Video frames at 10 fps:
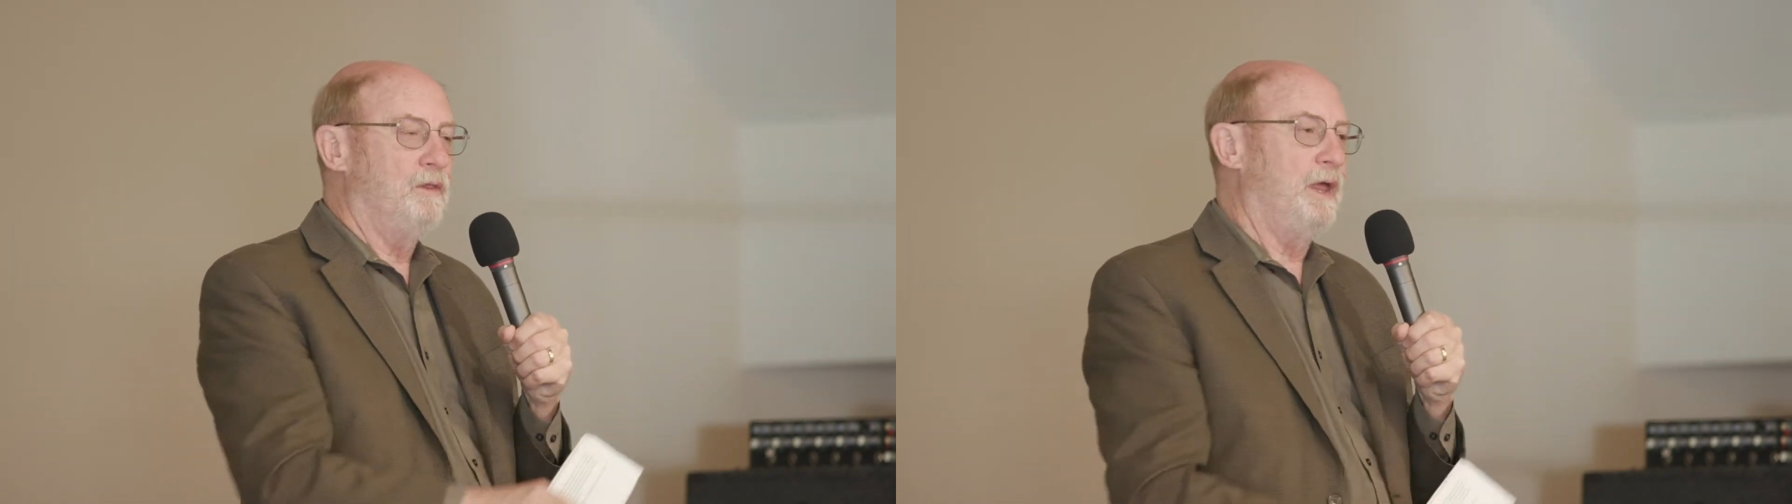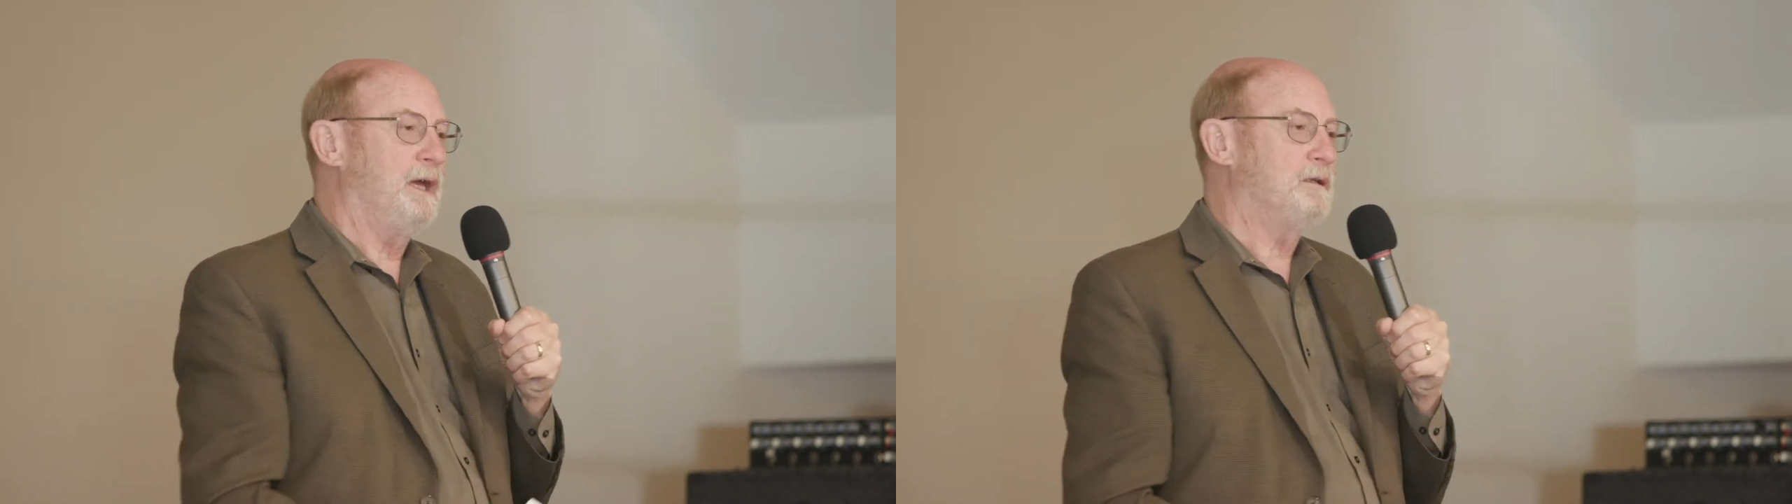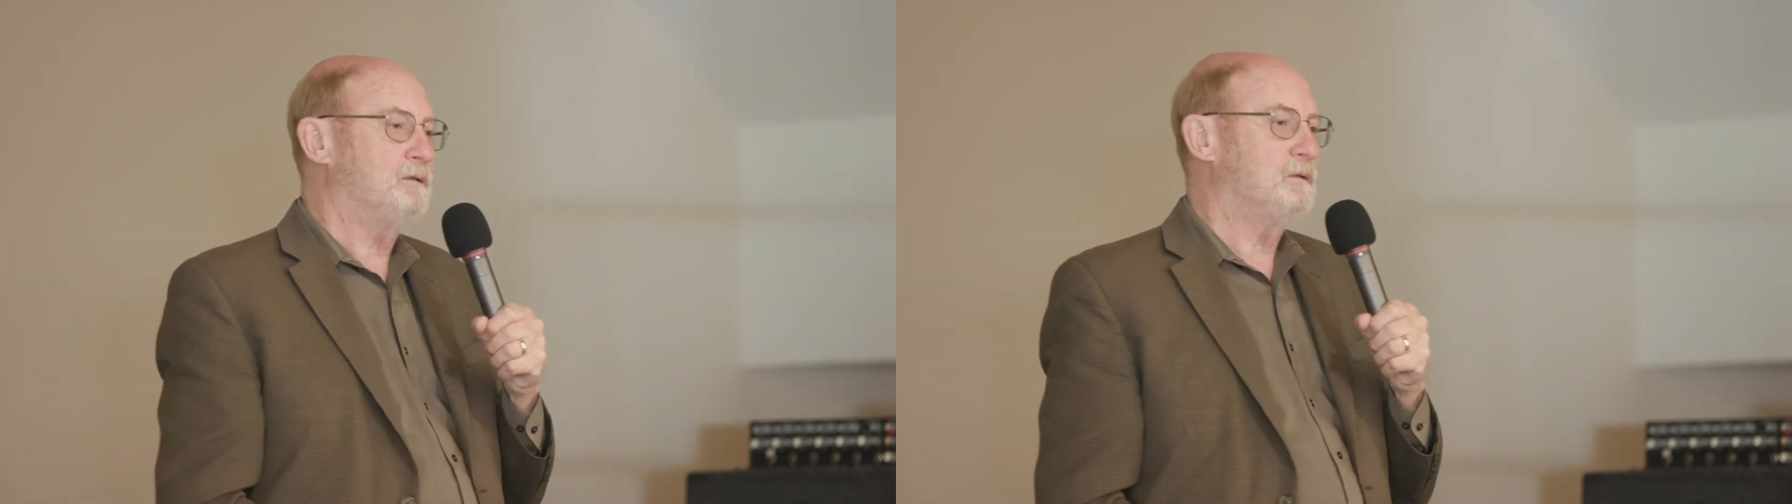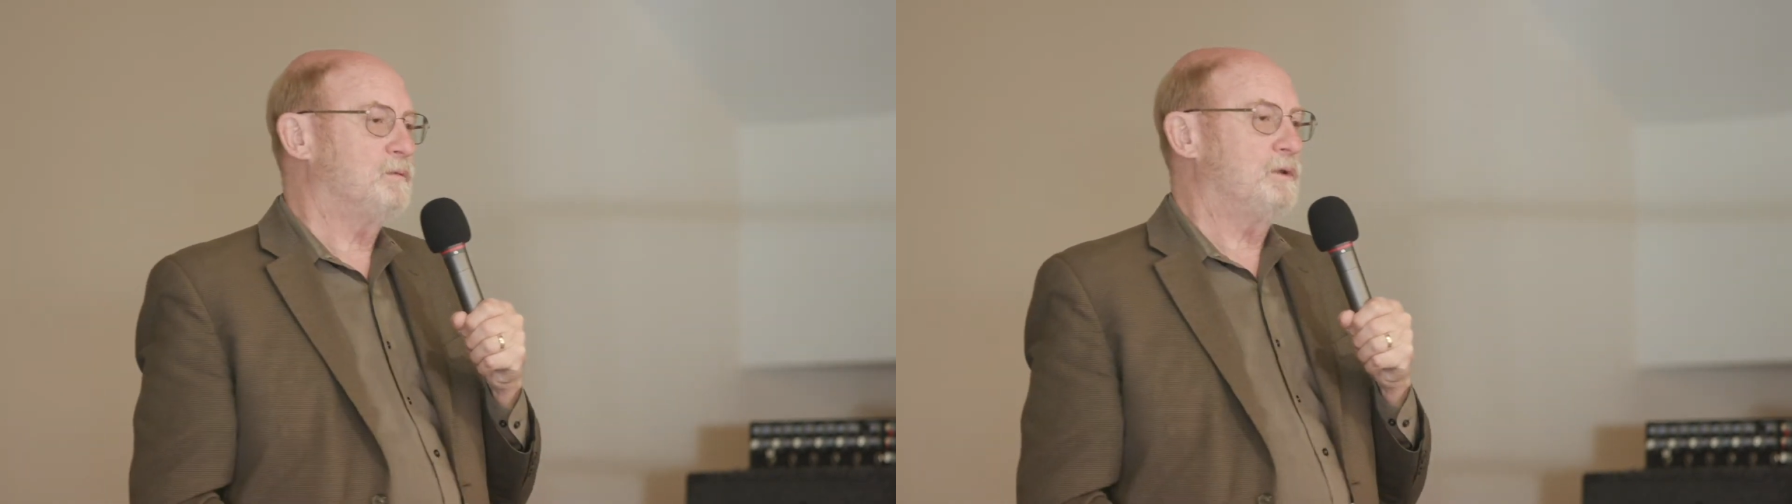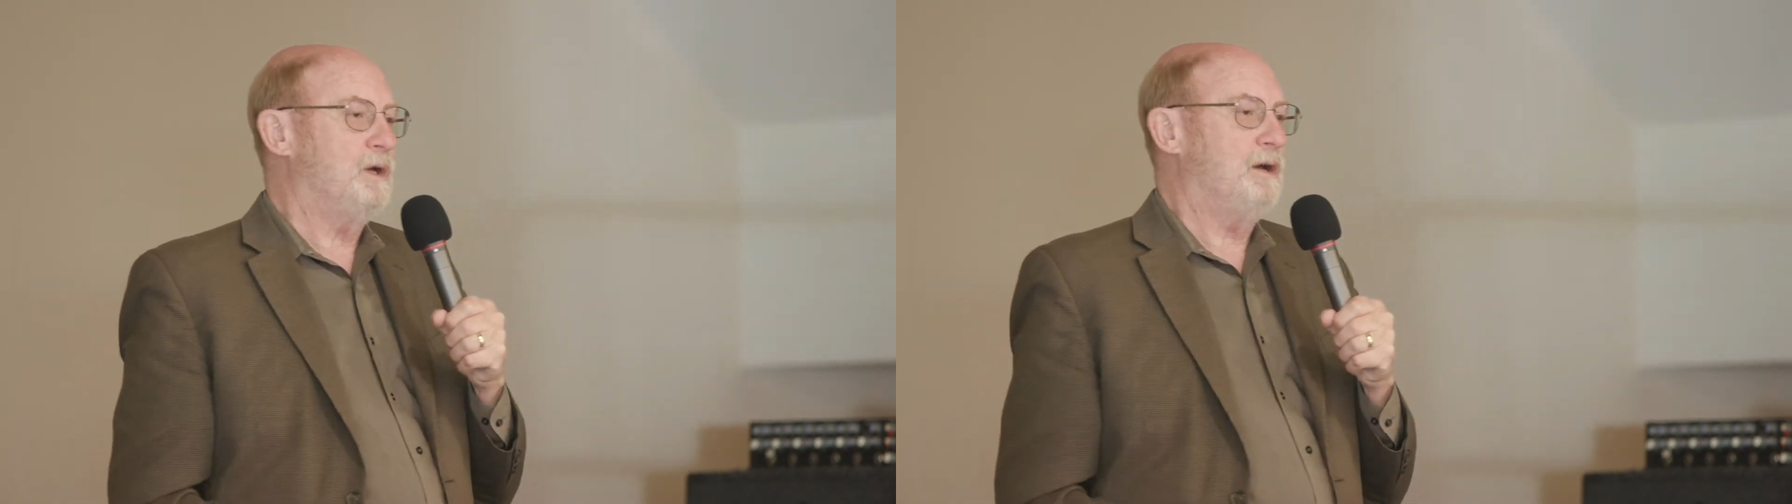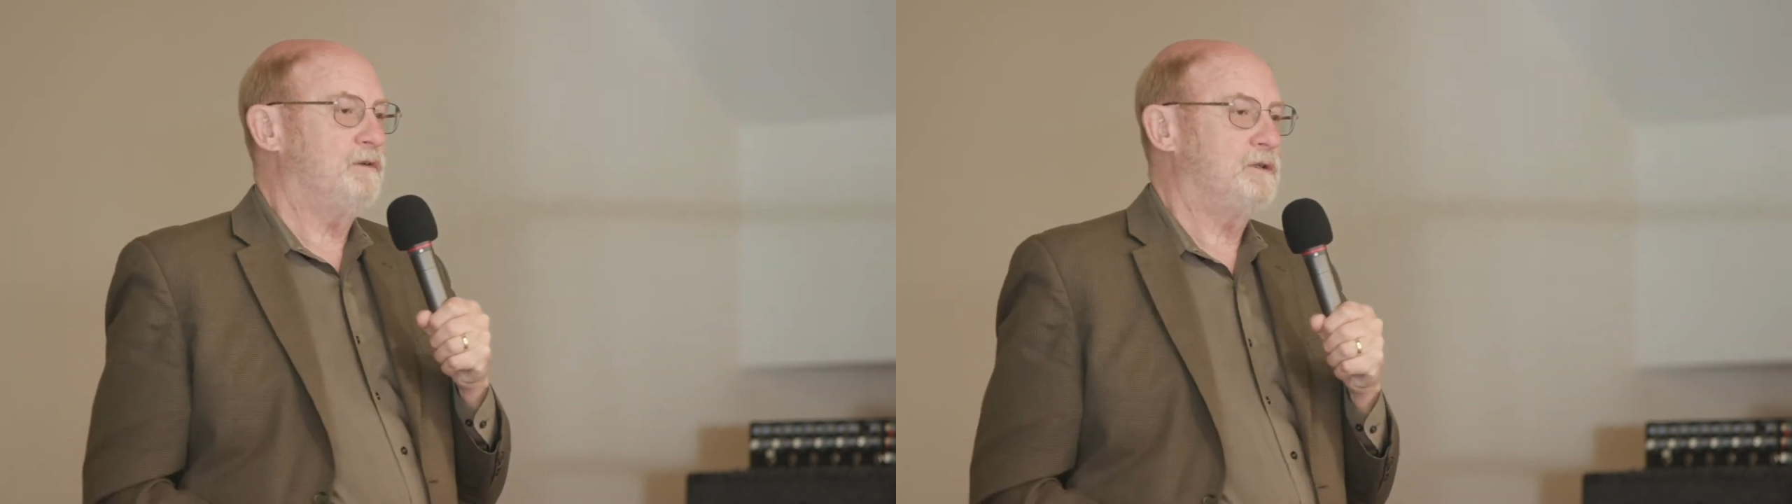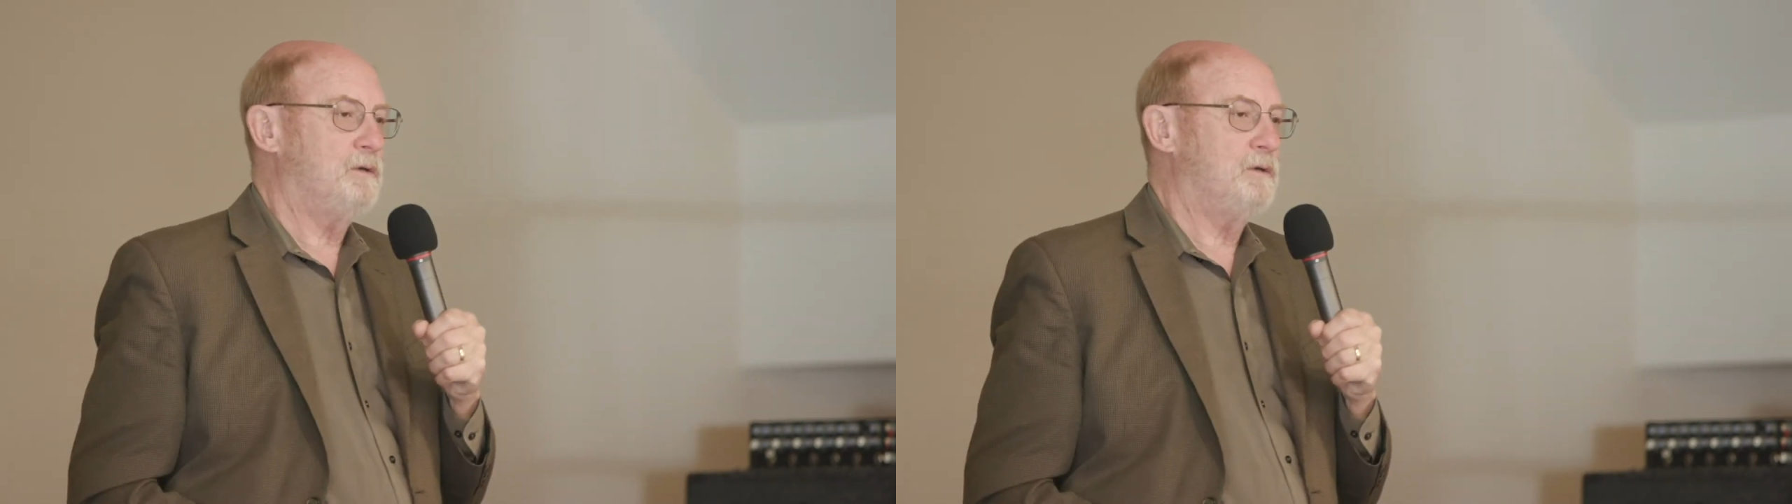that when you have a